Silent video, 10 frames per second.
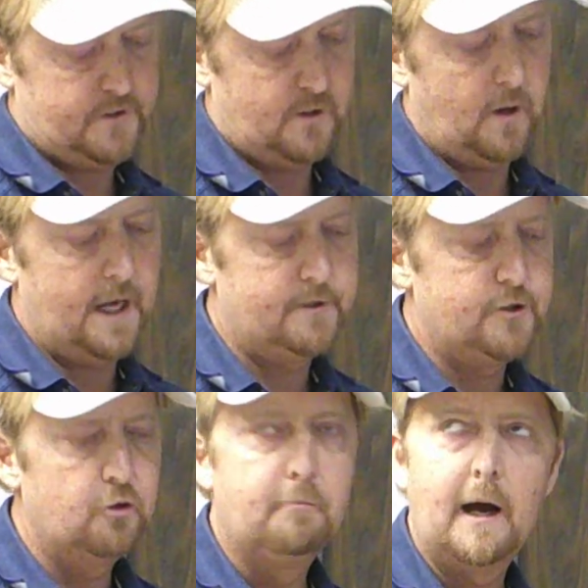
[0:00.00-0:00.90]
So I
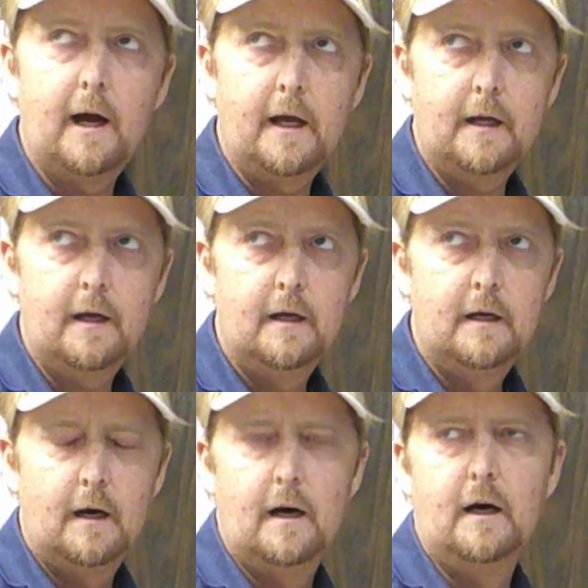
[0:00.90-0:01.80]
do buy
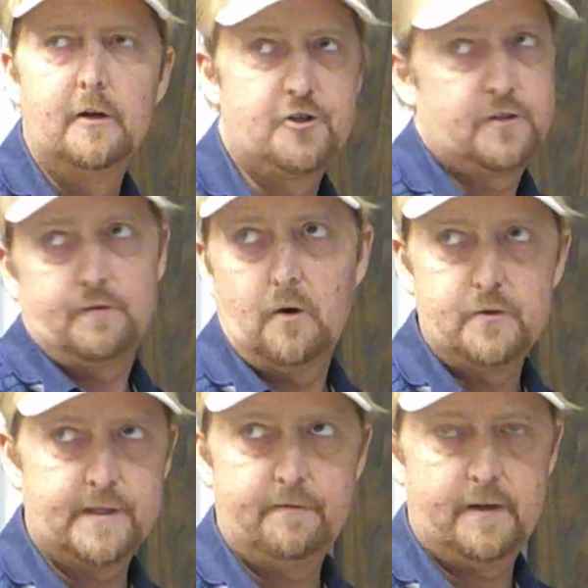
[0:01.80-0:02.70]
just
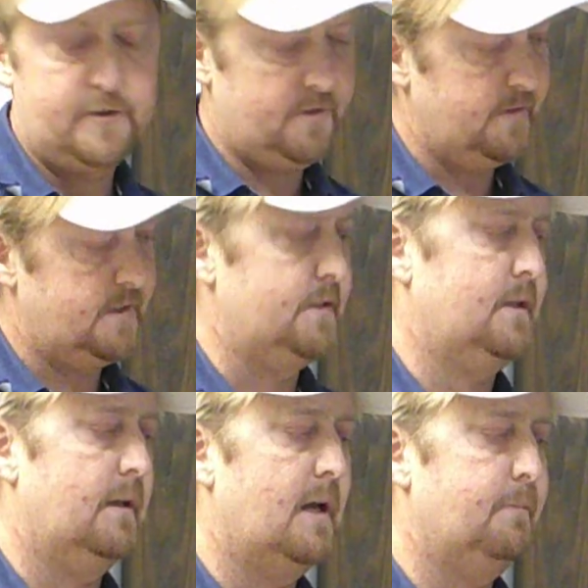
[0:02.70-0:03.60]
frozen fish. This is
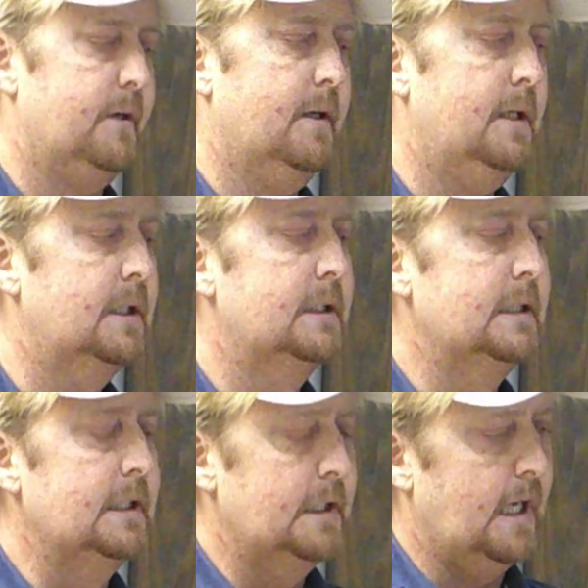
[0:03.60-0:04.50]
tilapia.
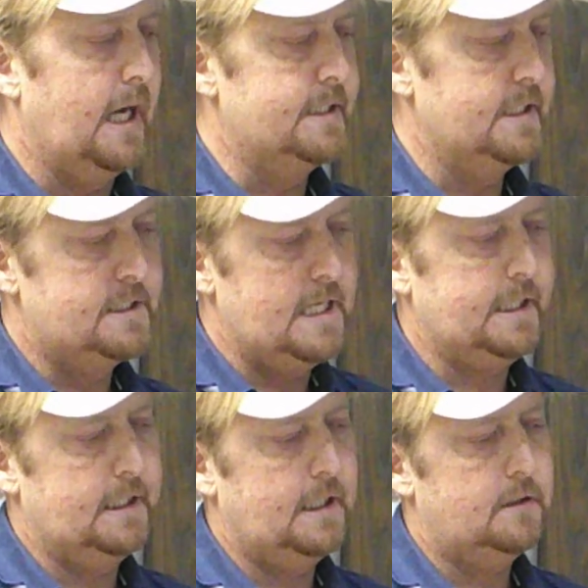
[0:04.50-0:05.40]
I did
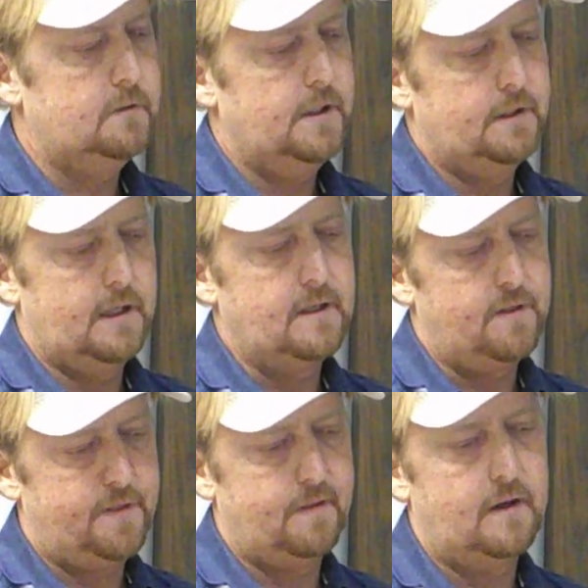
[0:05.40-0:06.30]
take it out and let it
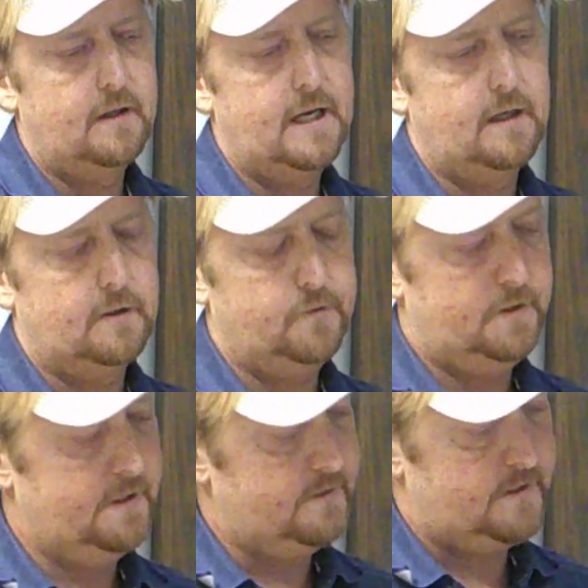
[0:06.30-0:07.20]
thaw
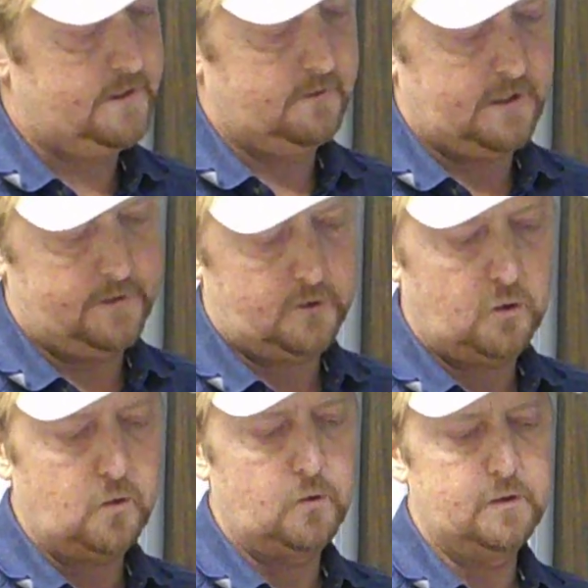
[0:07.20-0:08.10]
out. It's still kind of
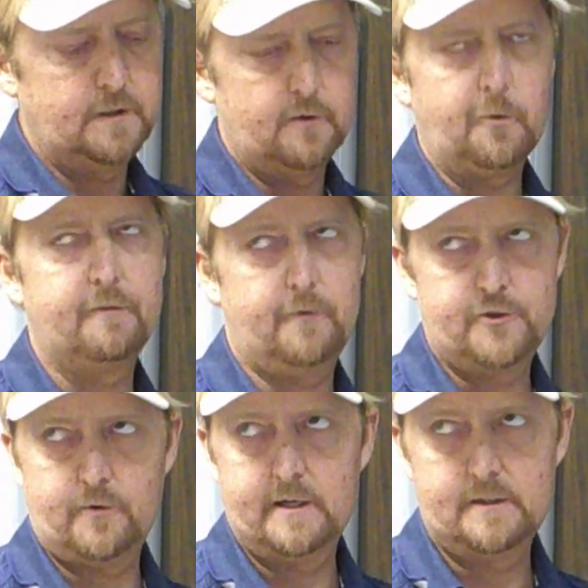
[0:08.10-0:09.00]
cold in a
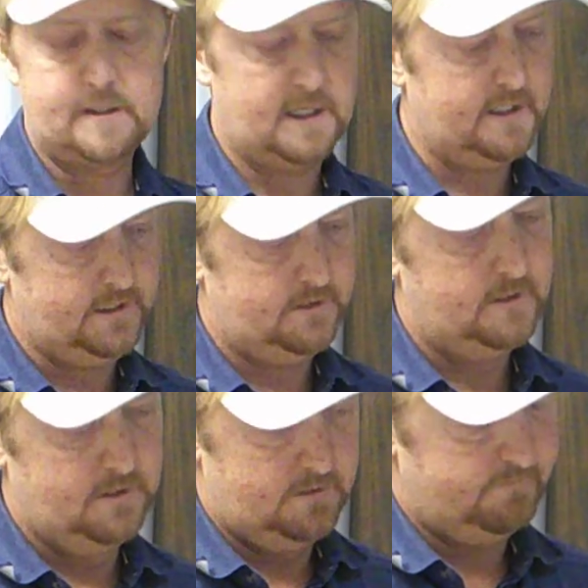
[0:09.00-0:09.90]
refrigerated state.
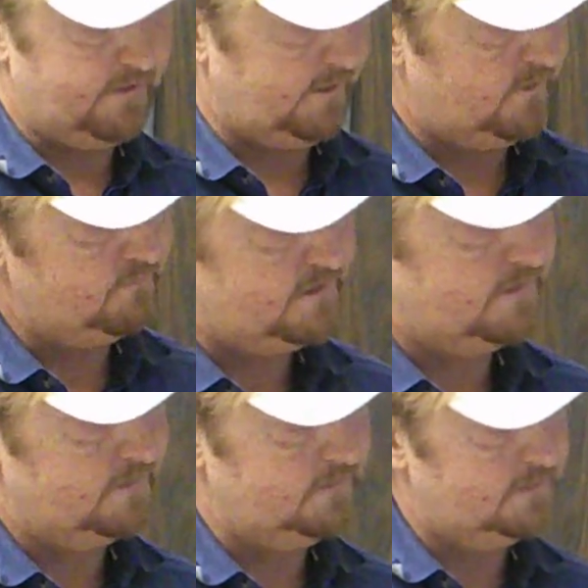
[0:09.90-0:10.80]
Vacuum
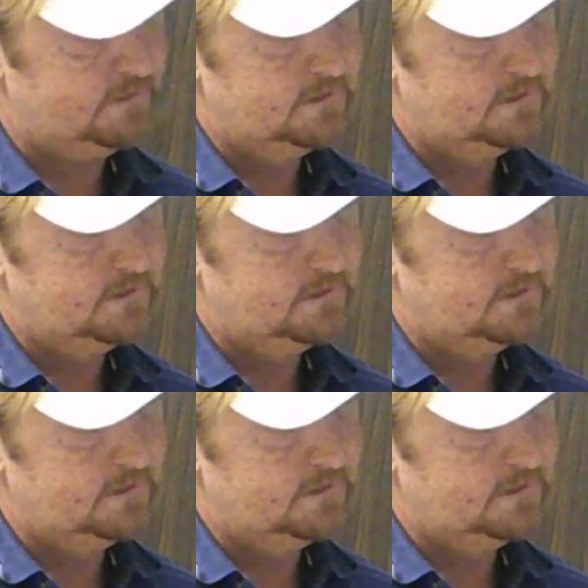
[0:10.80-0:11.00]
sealed.